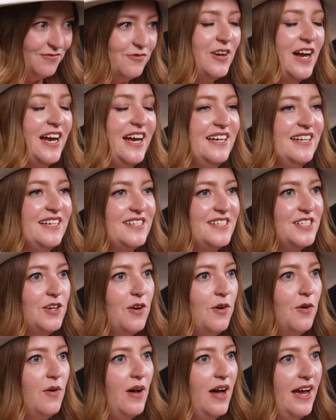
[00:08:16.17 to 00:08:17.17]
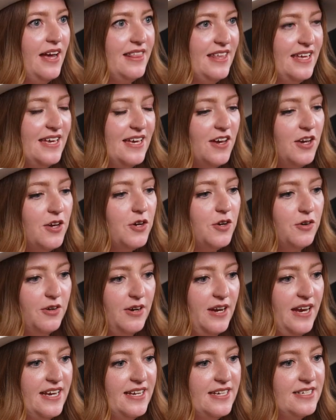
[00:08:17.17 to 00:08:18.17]
Right. So I think
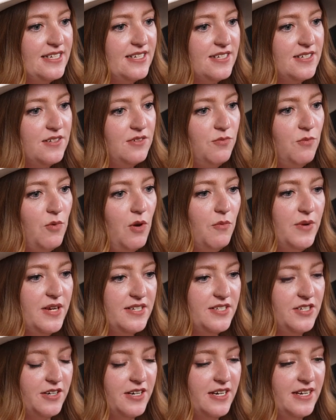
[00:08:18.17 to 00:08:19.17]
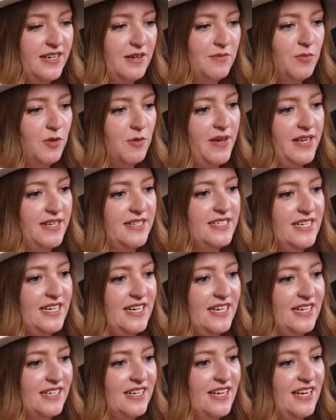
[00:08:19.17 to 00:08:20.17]
what we started
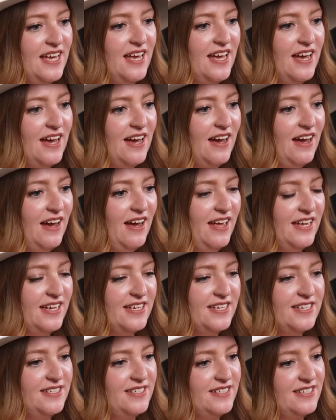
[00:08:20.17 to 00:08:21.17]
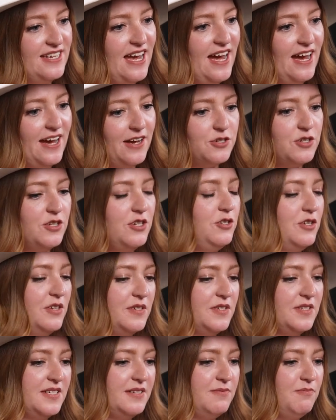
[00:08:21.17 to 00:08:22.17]
implementing is actually
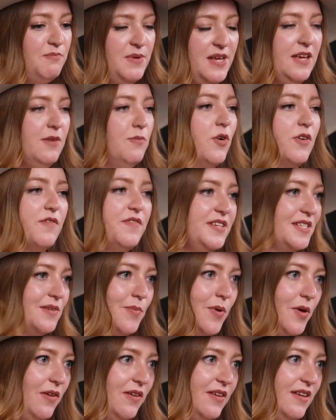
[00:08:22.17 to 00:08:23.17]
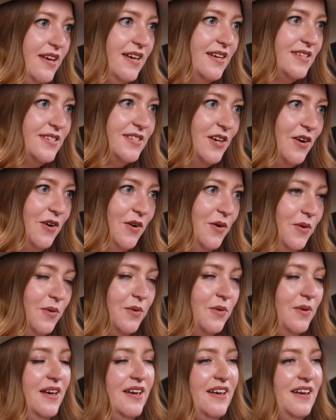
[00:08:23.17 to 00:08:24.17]
just being more visible.
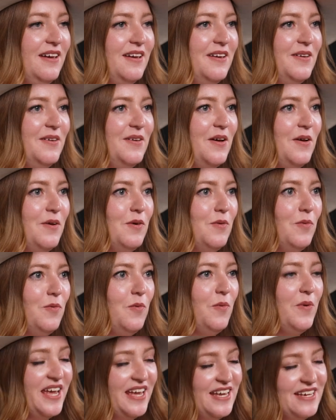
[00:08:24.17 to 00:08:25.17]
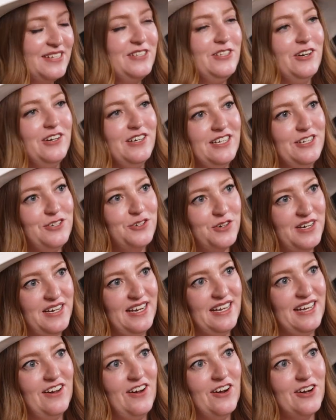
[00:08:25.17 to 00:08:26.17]
So we started
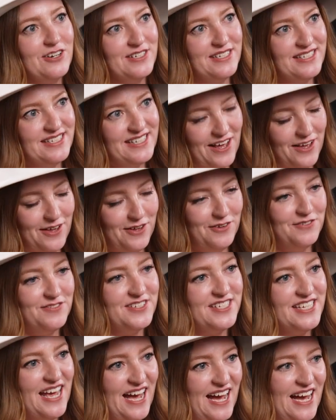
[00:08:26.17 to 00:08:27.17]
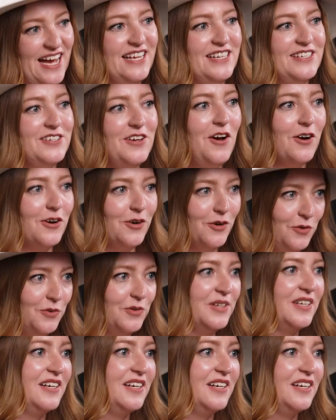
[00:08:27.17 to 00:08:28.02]
treating ourselves as our own